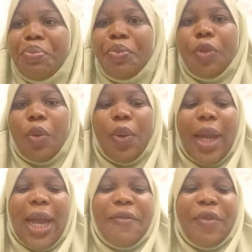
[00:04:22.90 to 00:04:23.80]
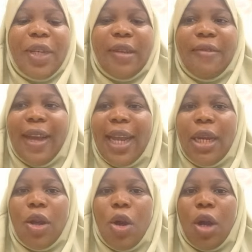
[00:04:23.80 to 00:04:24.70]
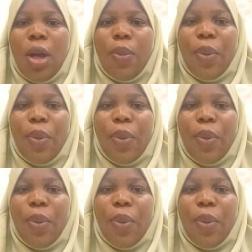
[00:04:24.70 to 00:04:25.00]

We have Redefined Up.